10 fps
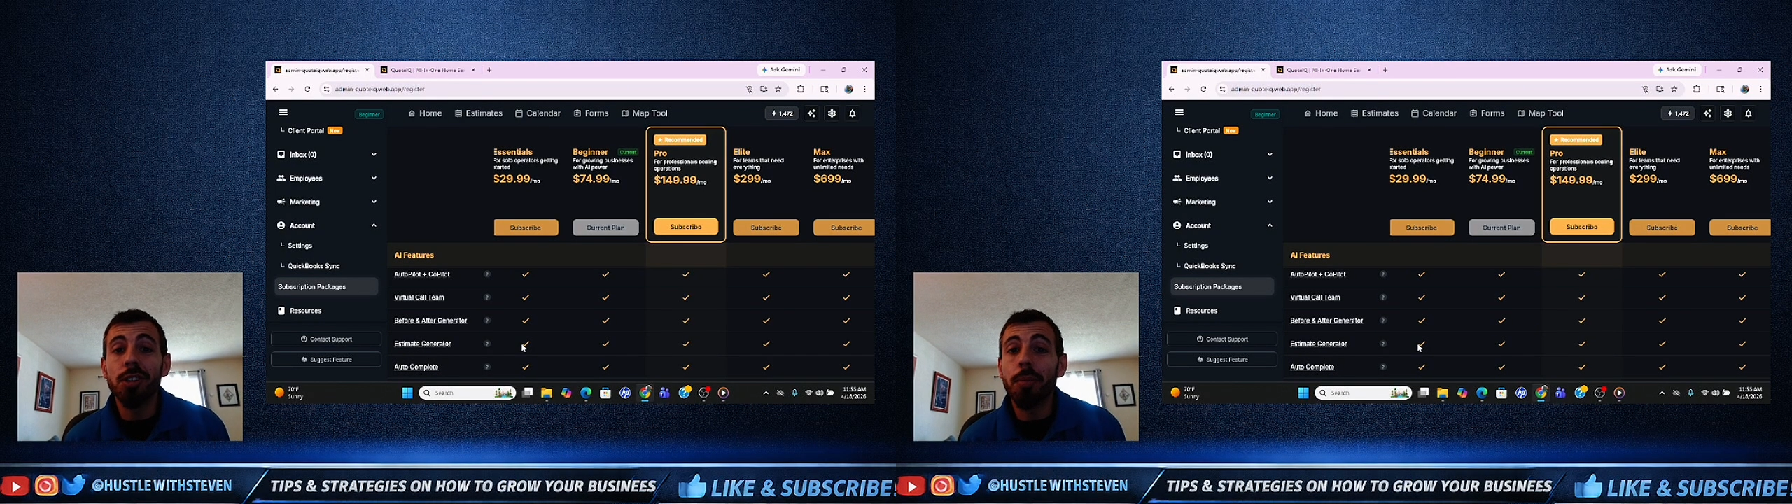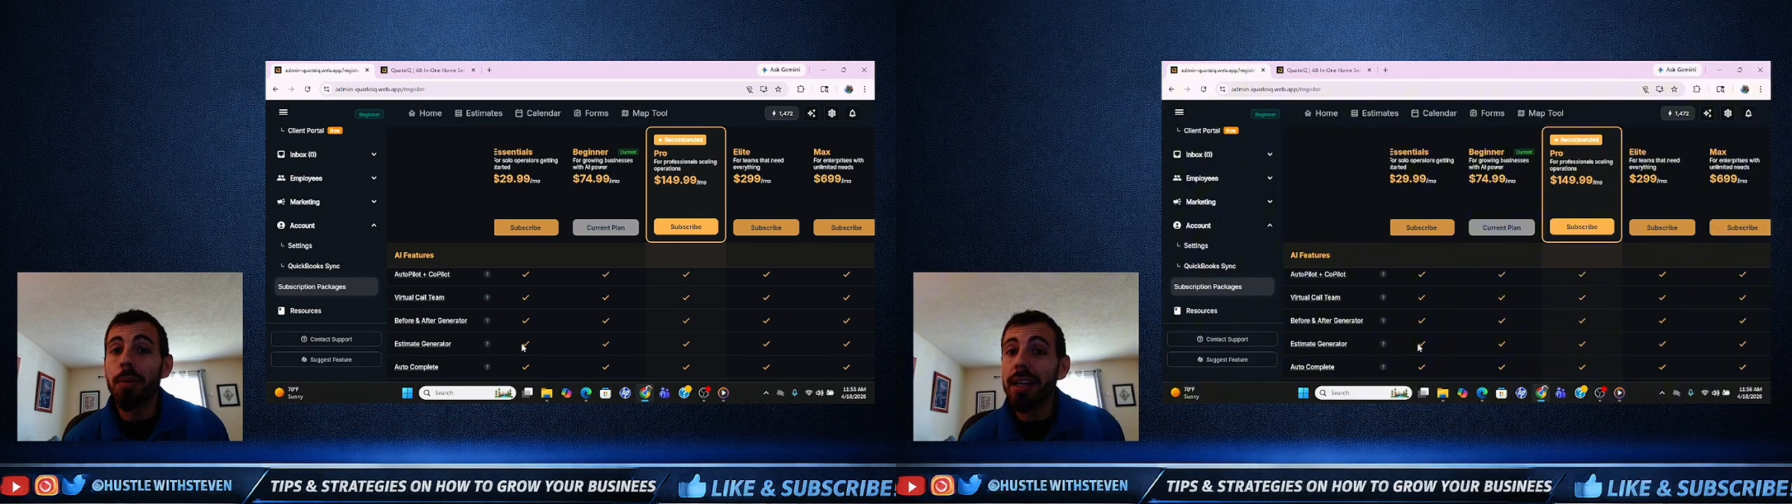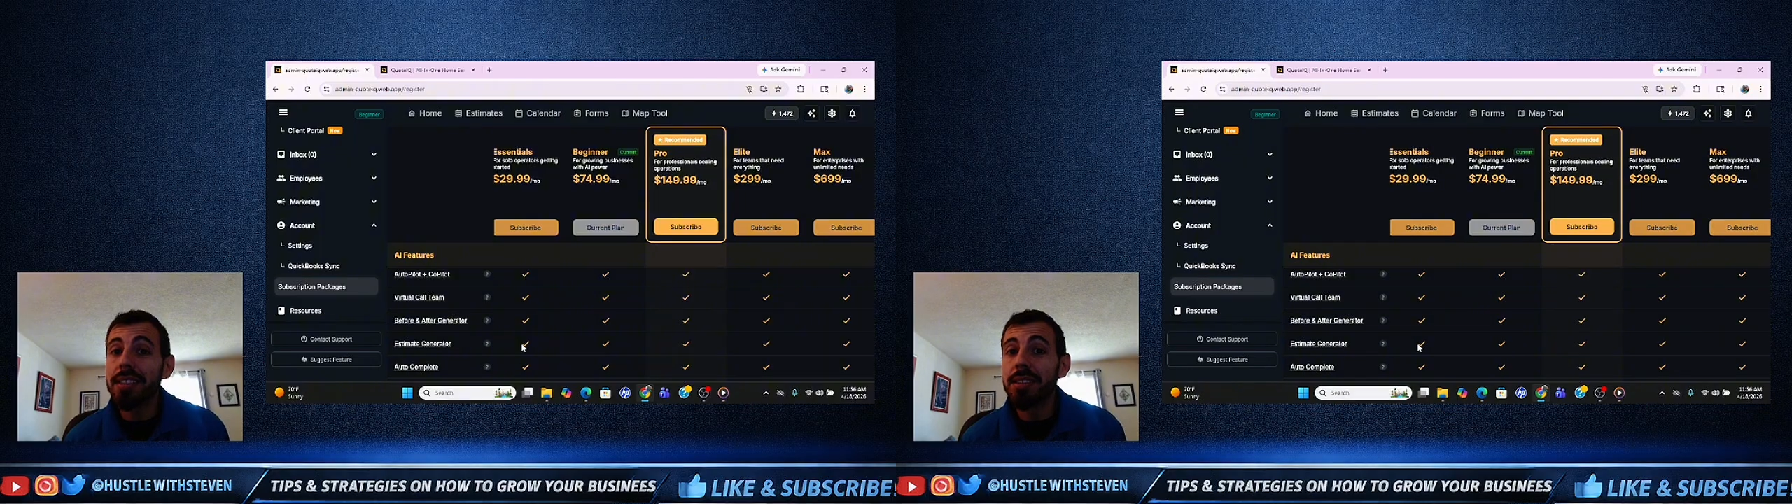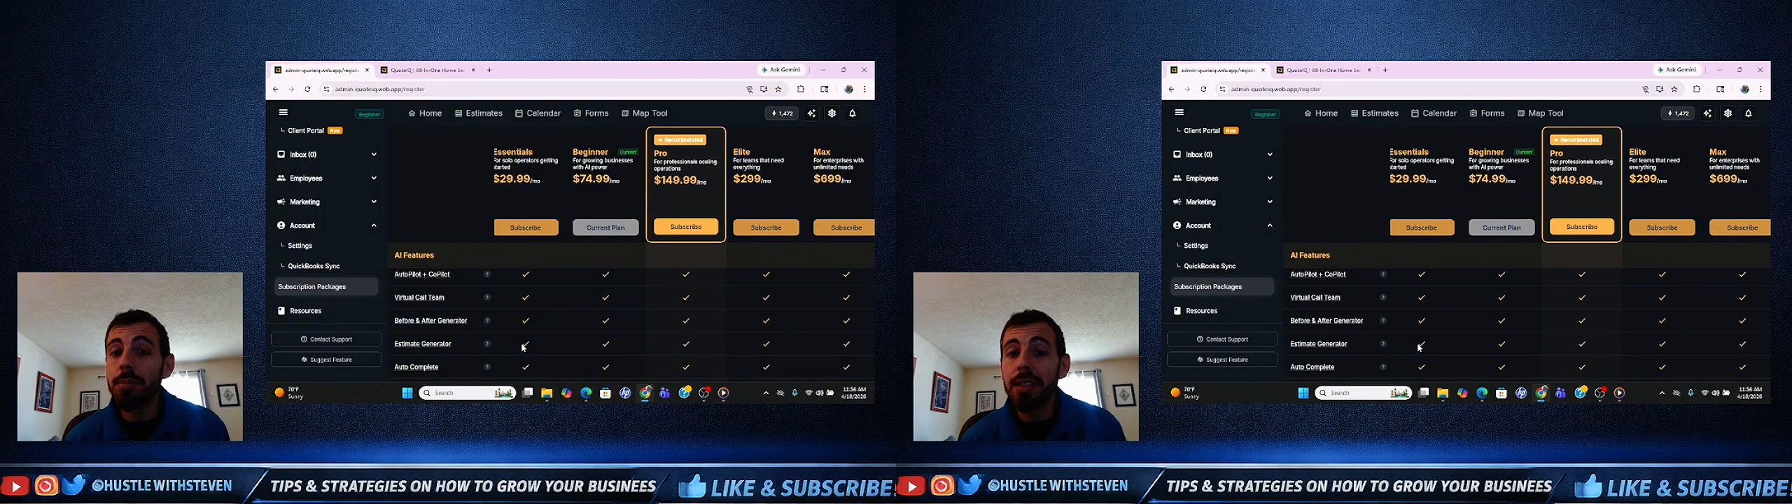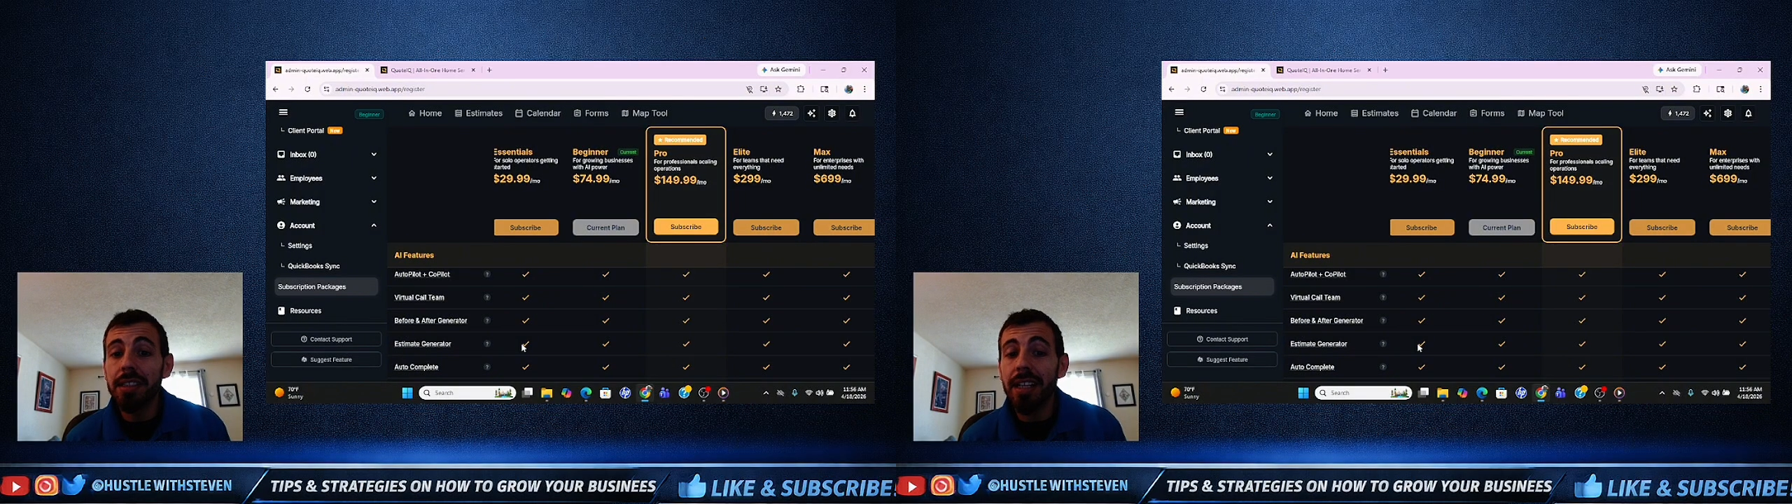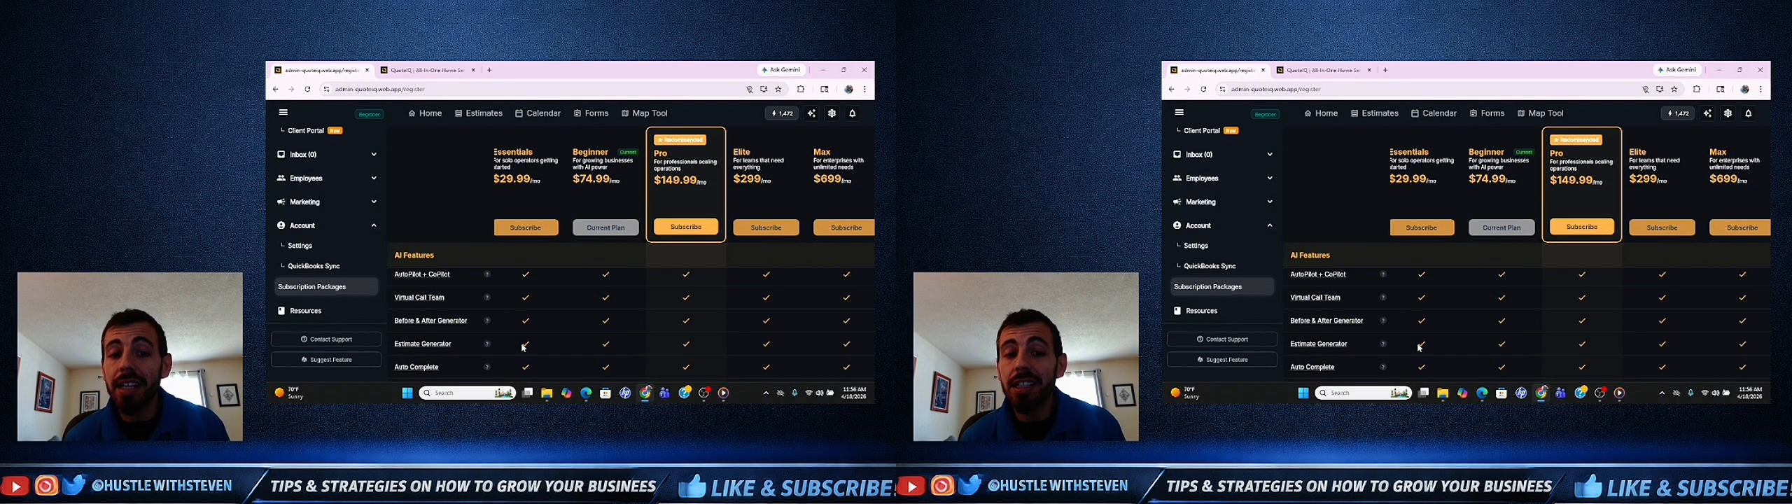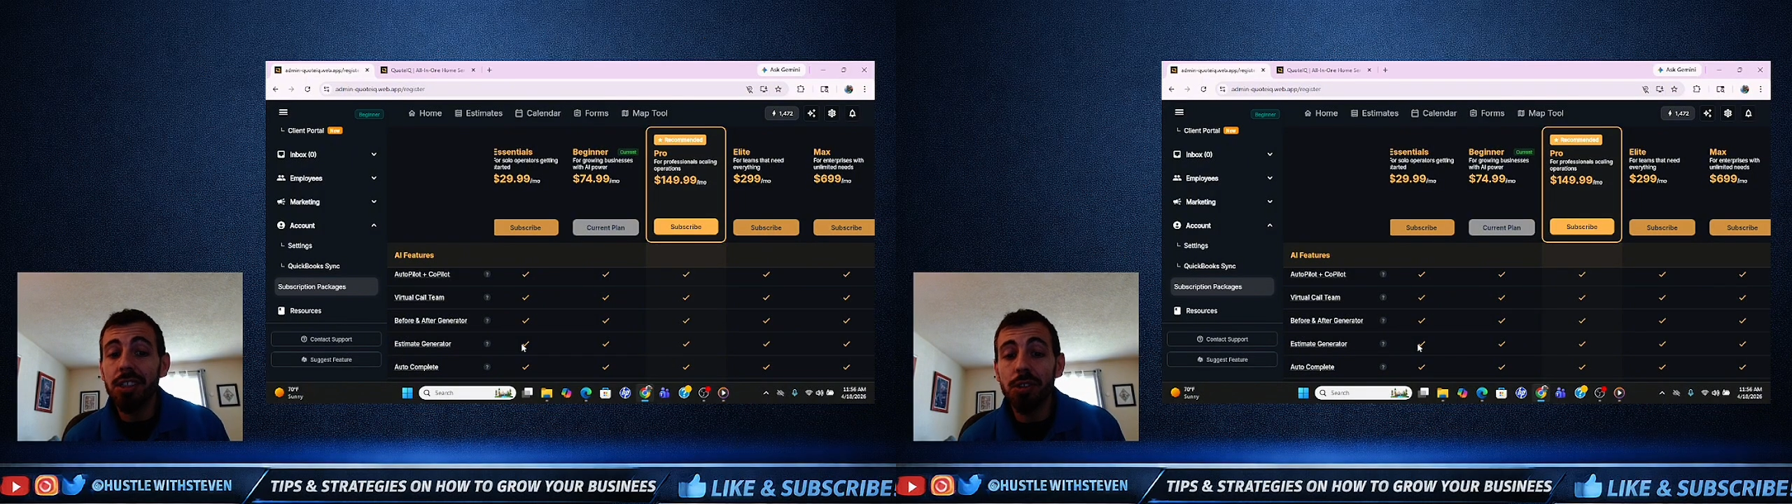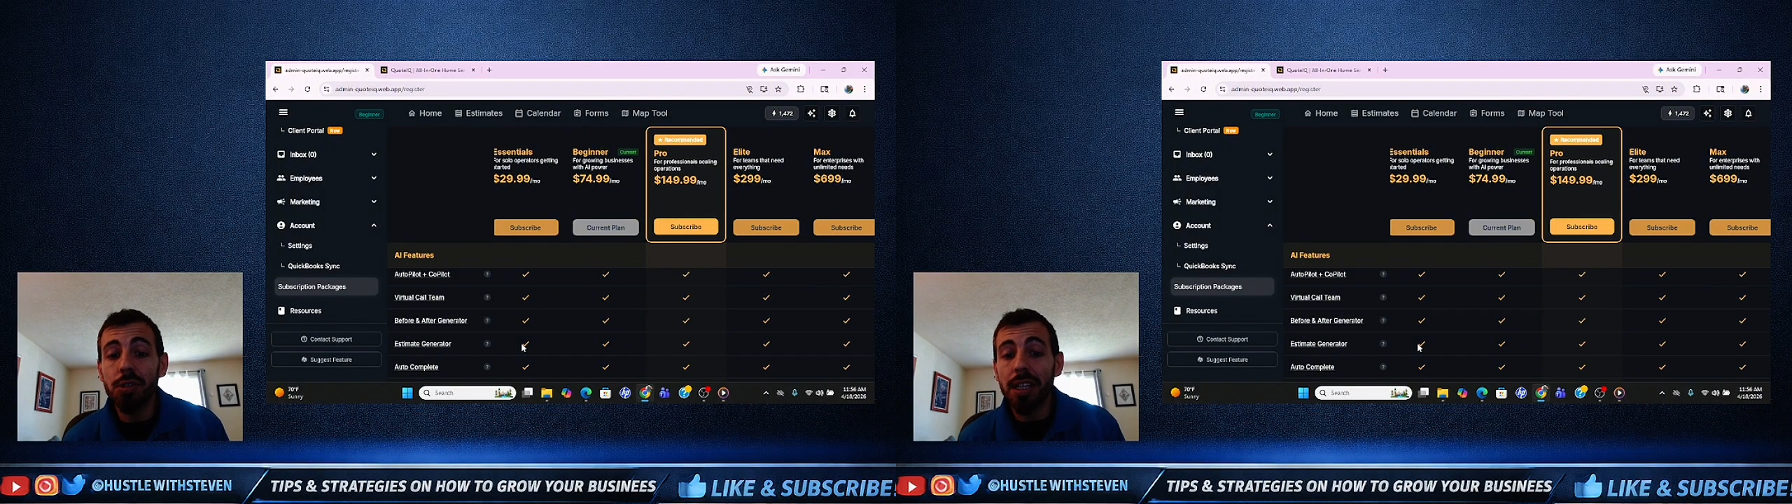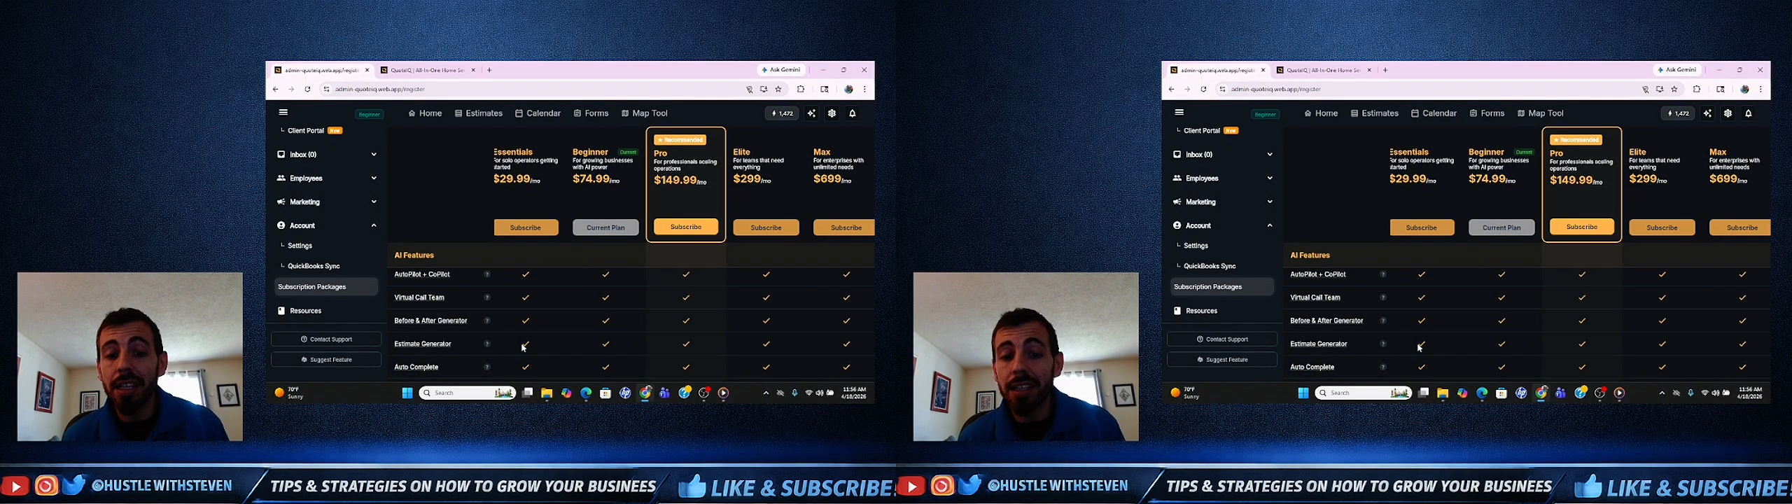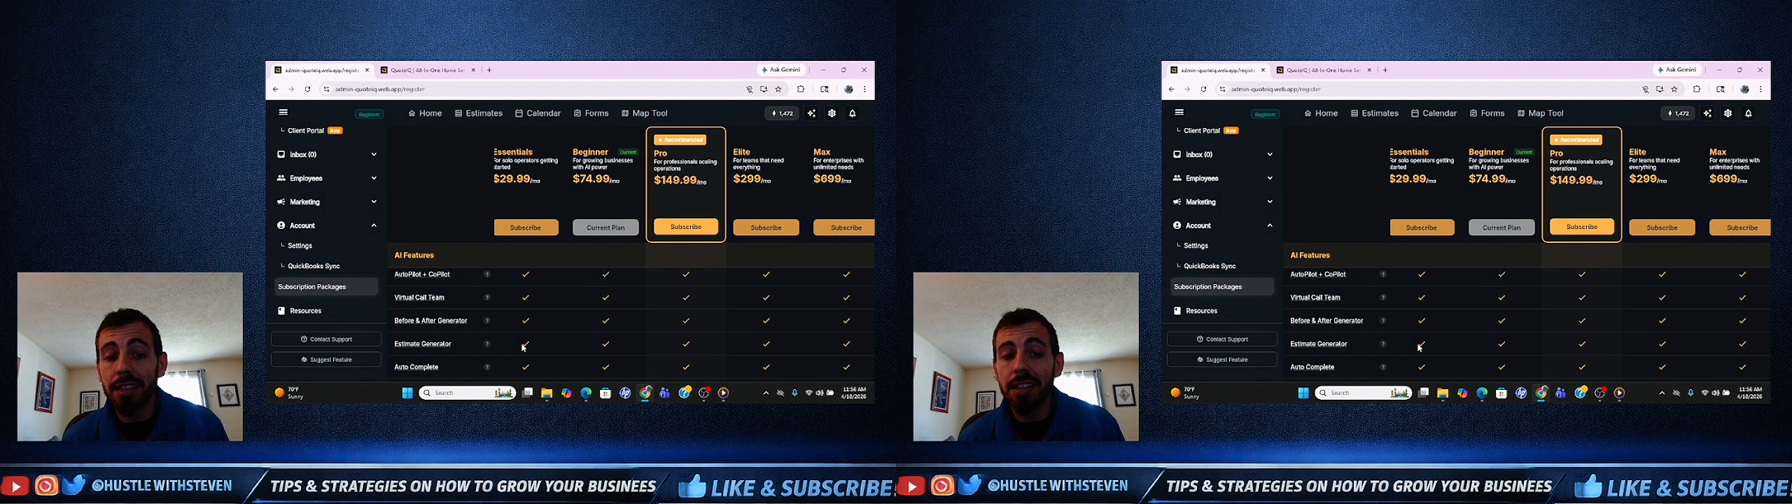to price somebody at, you
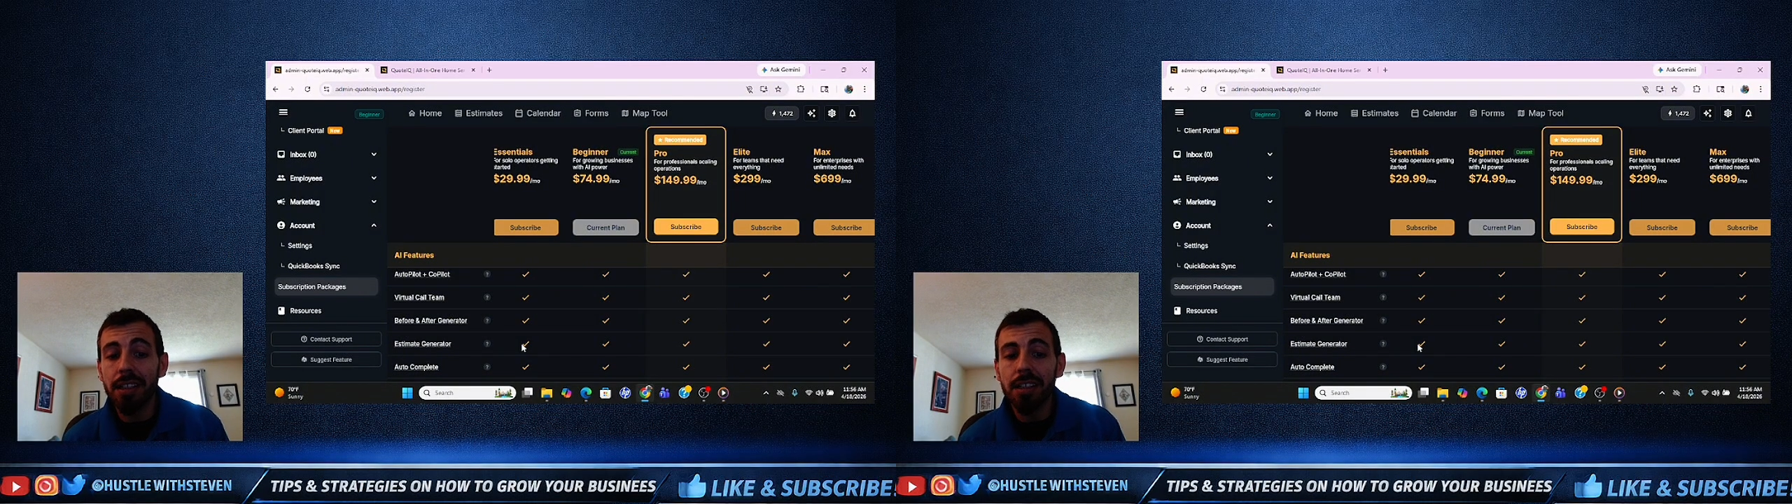can